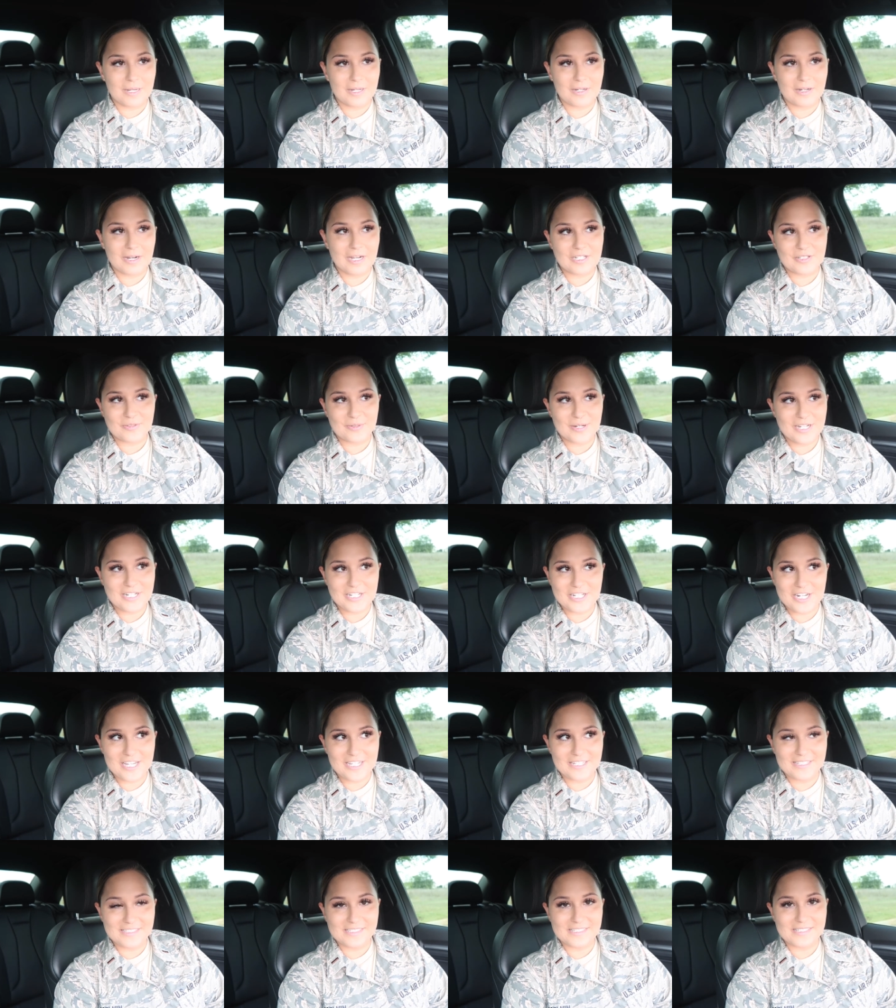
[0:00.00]
my
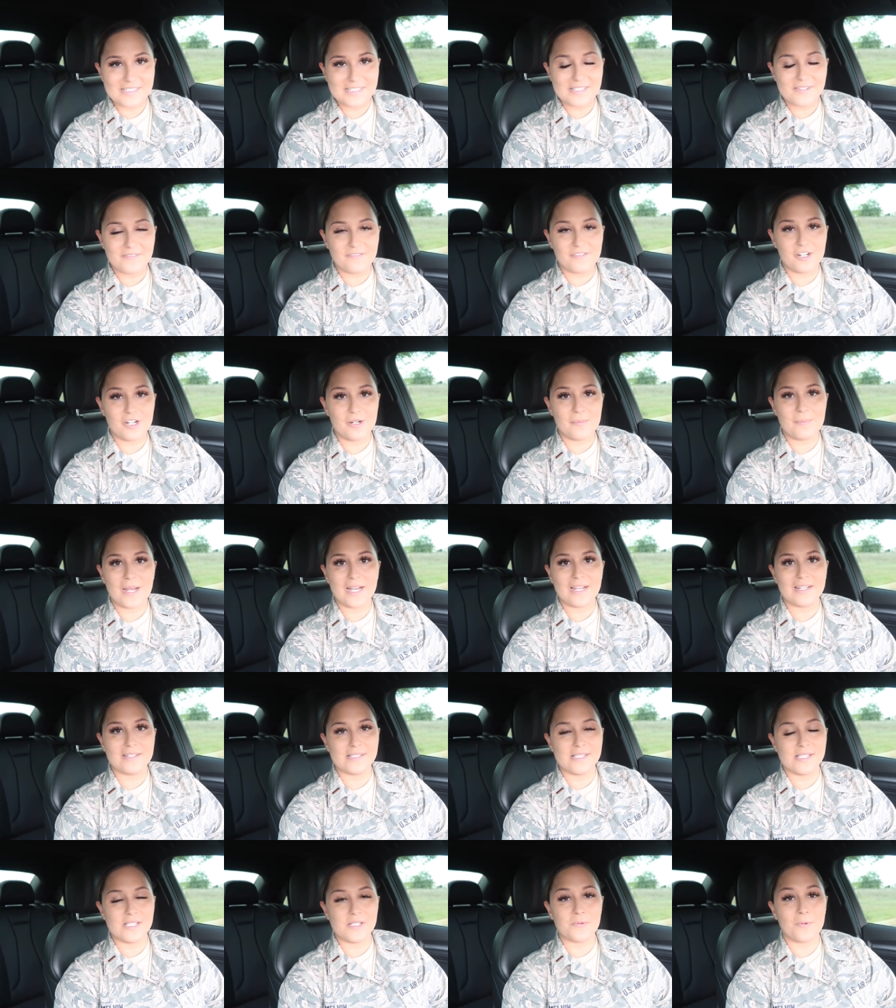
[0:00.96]
graduation for my
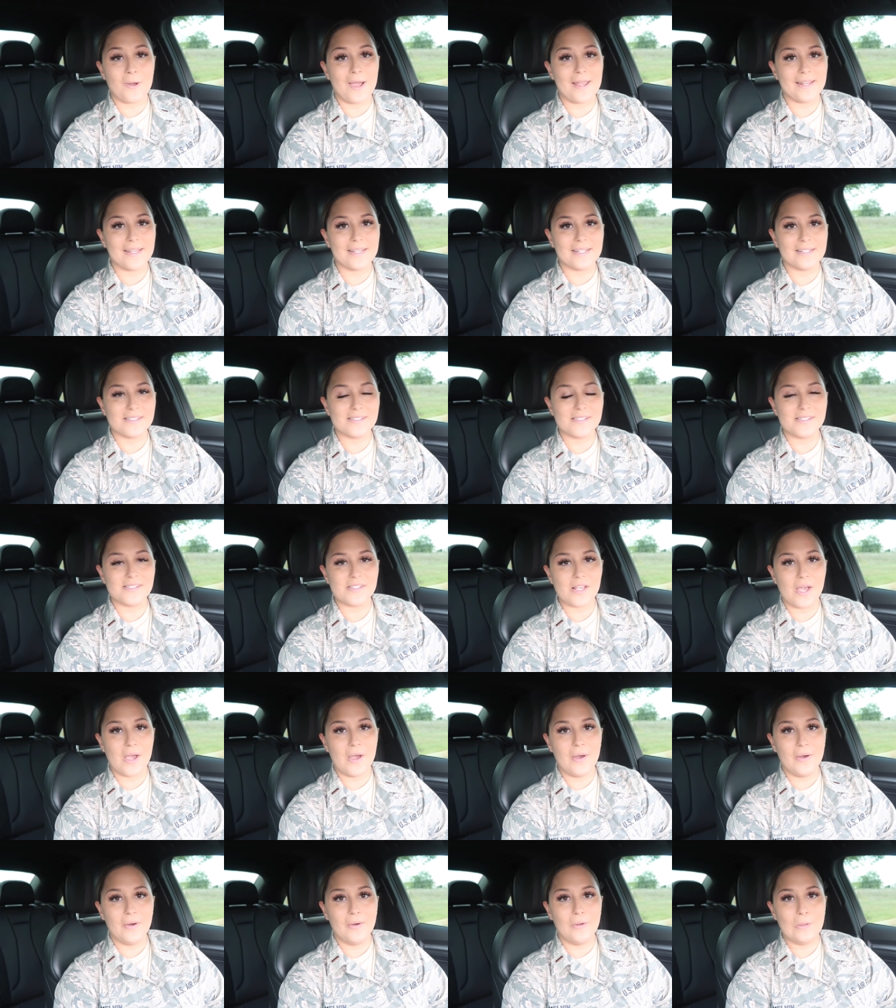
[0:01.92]
cousin's wedding,
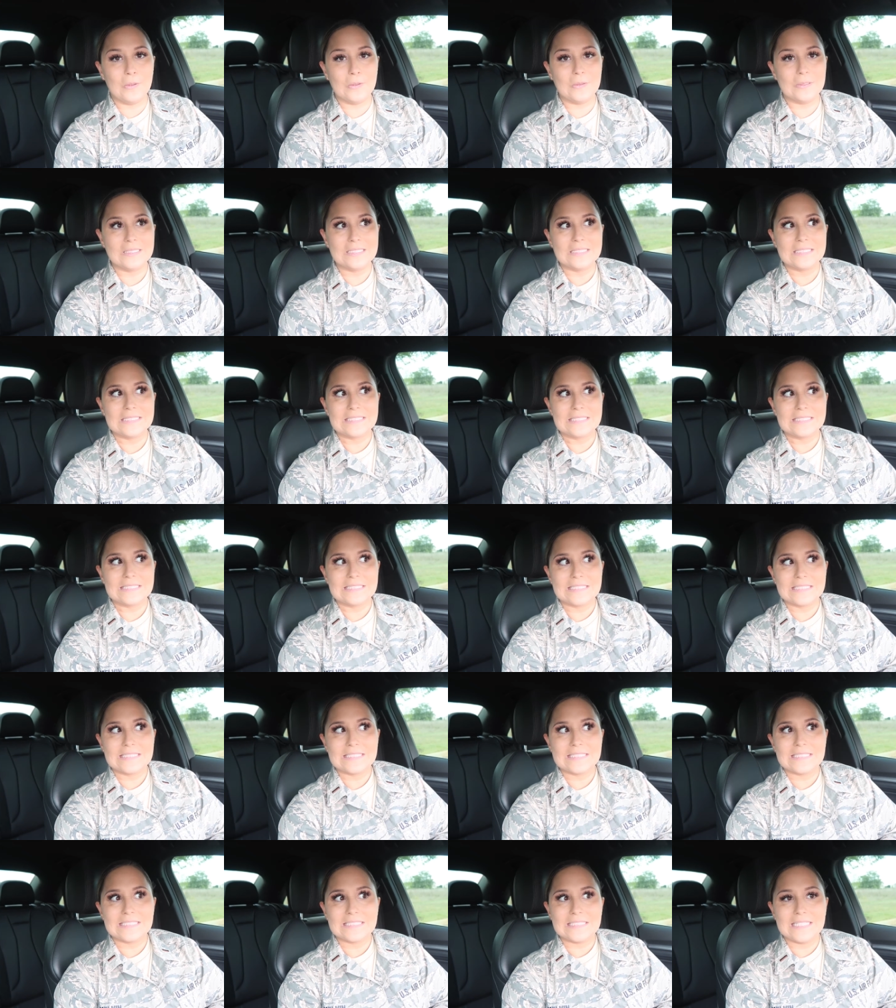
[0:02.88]
so
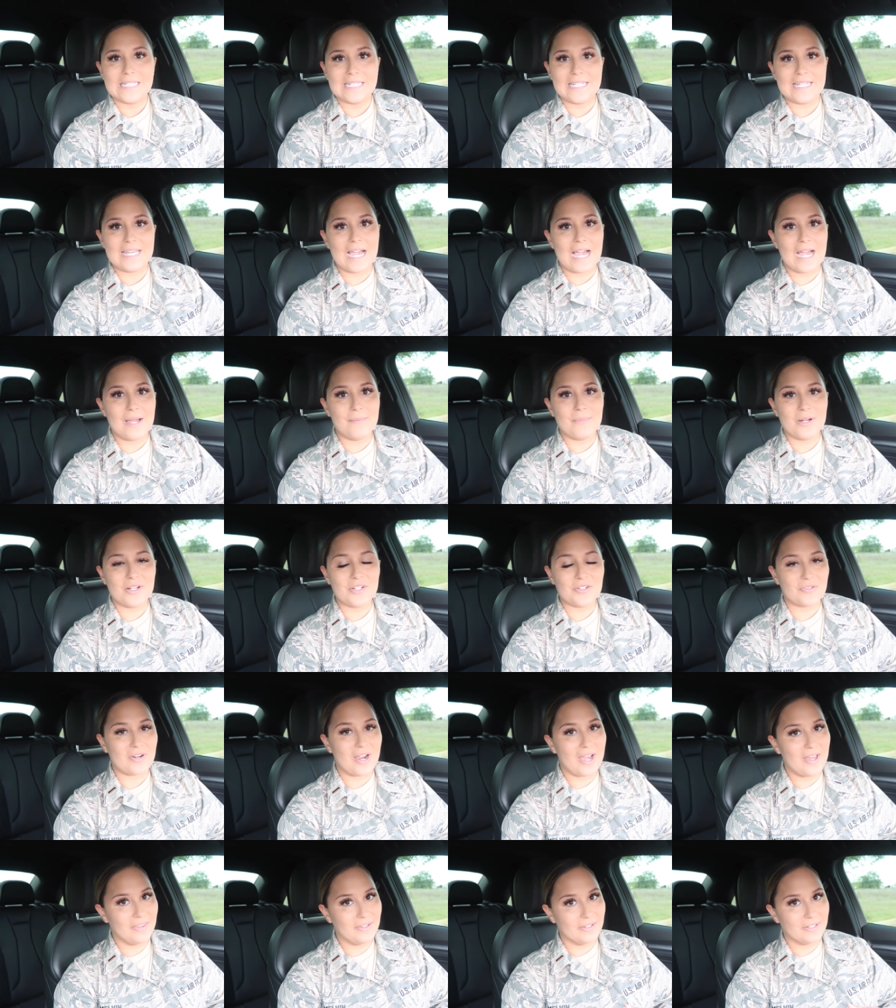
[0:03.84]
yeah, I much
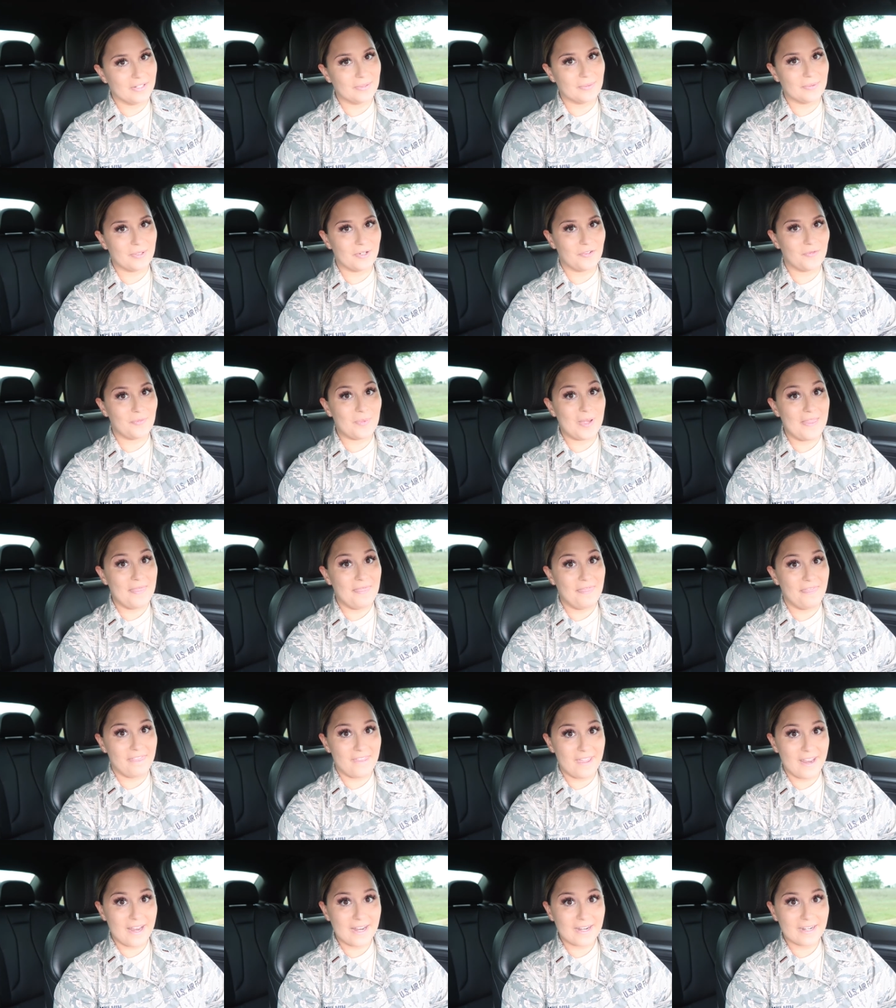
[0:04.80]
rather would have been
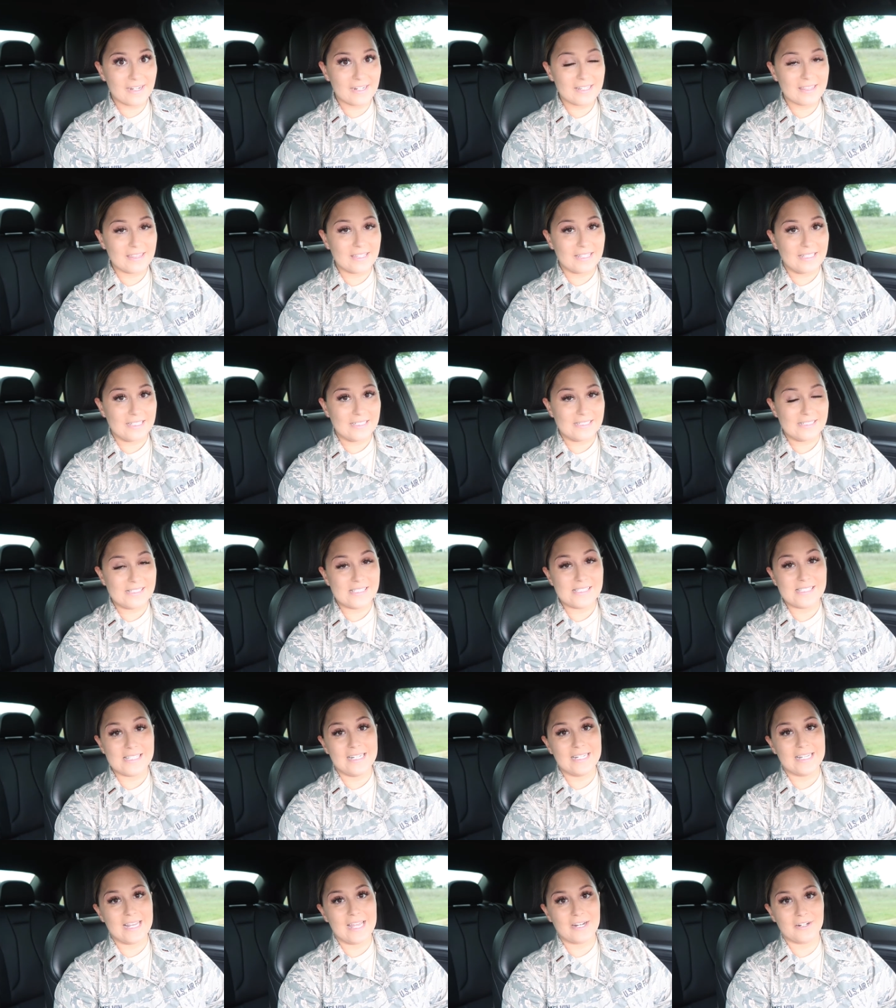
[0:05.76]
there than
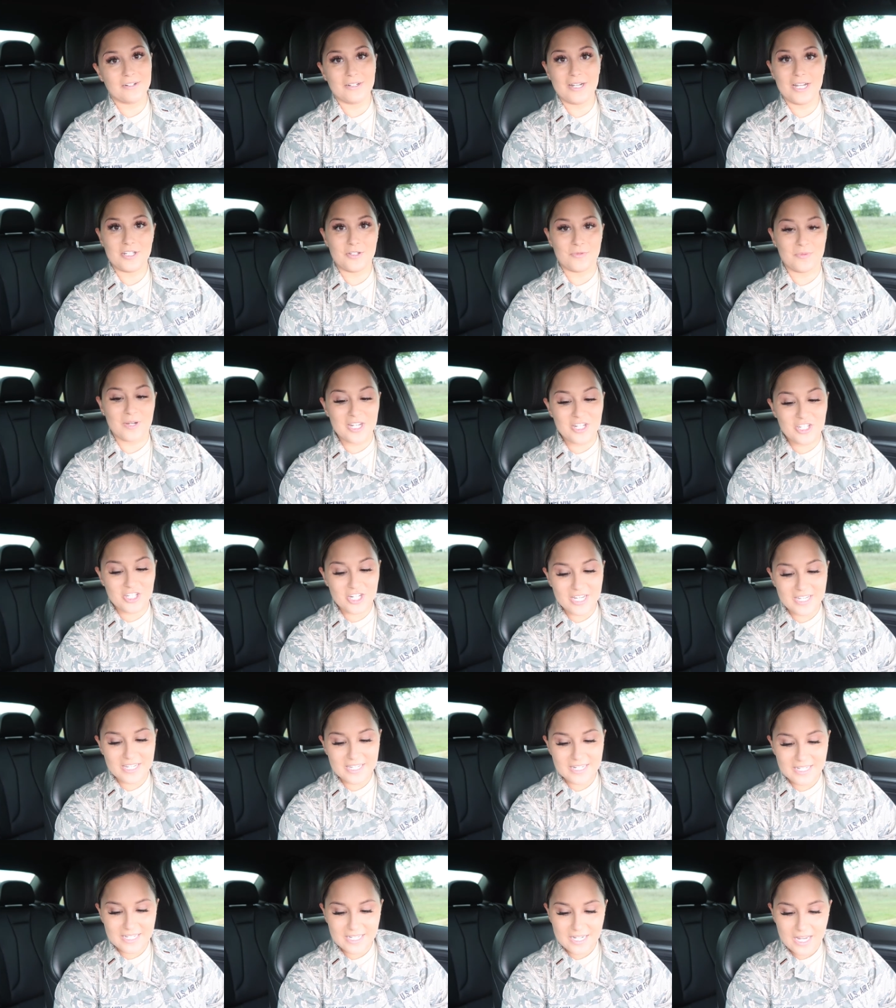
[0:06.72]
sitting at a
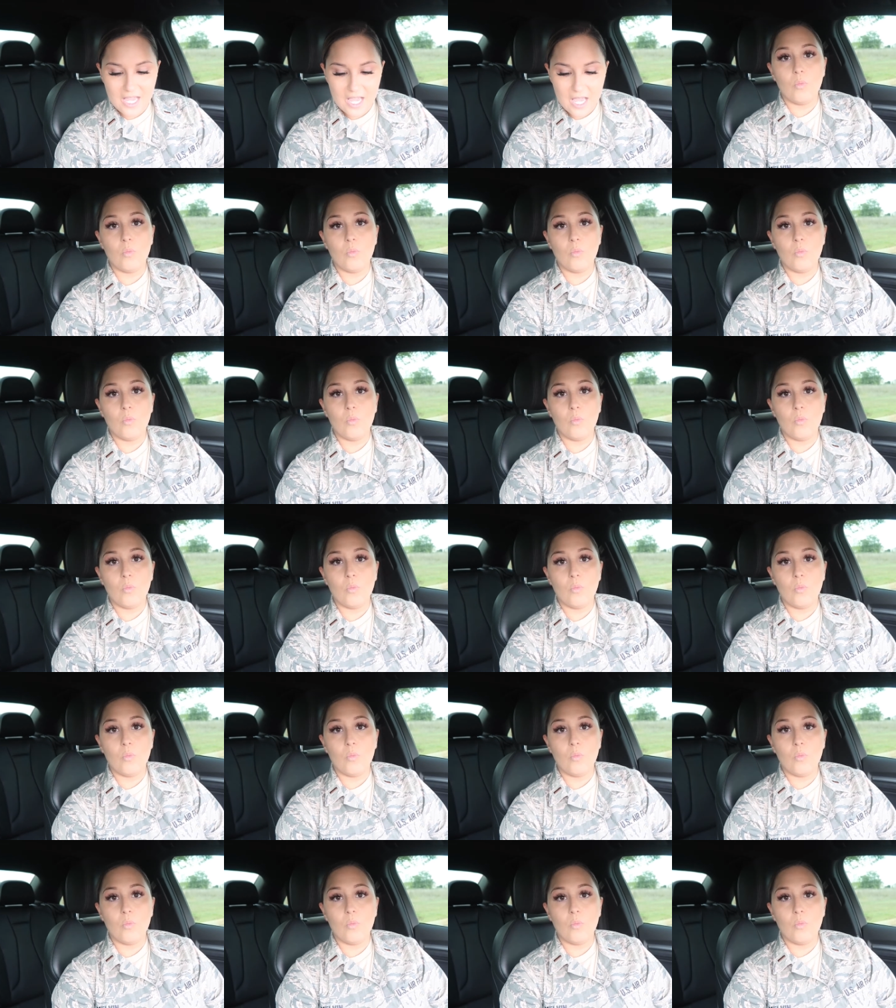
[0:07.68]
graduation.